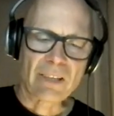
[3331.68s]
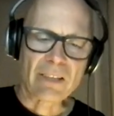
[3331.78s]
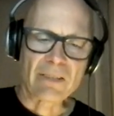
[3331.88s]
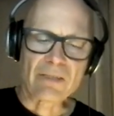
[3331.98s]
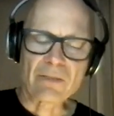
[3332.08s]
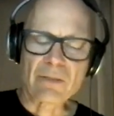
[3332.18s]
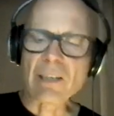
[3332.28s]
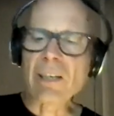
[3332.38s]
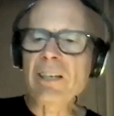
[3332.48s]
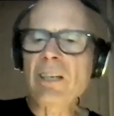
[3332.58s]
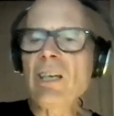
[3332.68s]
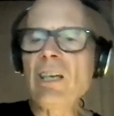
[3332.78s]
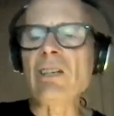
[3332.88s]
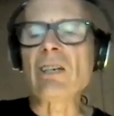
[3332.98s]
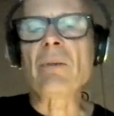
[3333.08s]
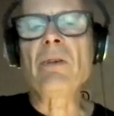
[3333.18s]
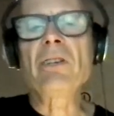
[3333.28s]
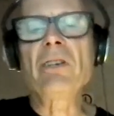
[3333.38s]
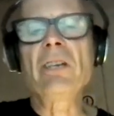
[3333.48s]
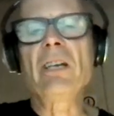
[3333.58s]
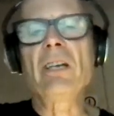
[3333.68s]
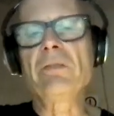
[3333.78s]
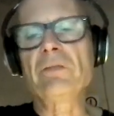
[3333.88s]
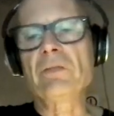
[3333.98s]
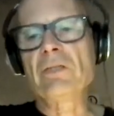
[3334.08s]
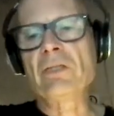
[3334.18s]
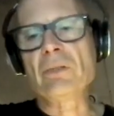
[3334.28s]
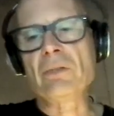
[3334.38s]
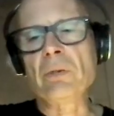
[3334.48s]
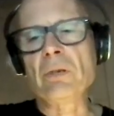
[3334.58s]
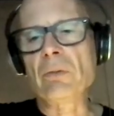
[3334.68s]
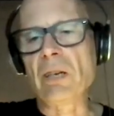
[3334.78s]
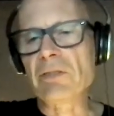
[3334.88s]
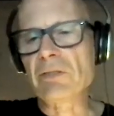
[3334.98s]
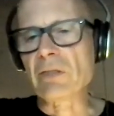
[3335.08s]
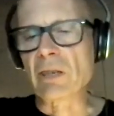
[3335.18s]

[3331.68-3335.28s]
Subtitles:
Nice. They like heat. I mean, they're native to the Midwest,